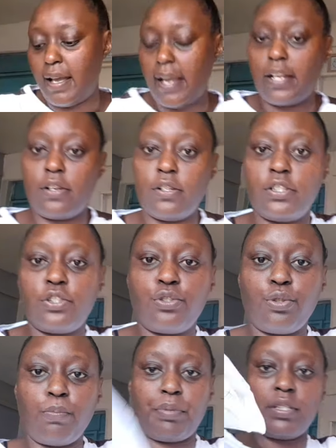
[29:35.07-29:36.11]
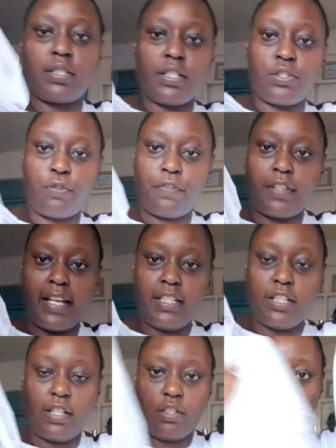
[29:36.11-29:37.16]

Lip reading: I got two pieces of that